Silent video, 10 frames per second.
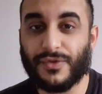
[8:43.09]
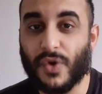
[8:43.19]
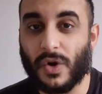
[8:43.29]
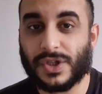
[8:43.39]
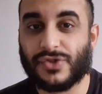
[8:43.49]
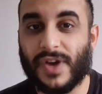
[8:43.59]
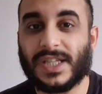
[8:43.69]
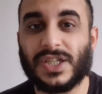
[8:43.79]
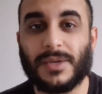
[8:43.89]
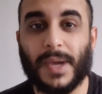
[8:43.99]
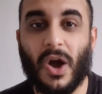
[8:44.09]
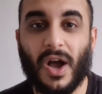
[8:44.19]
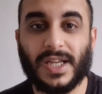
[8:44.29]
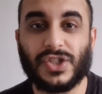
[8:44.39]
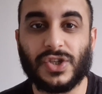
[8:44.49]
you've got a strategy
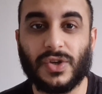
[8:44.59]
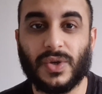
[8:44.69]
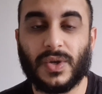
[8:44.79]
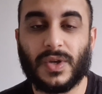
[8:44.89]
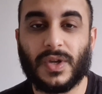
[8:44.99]
behind you,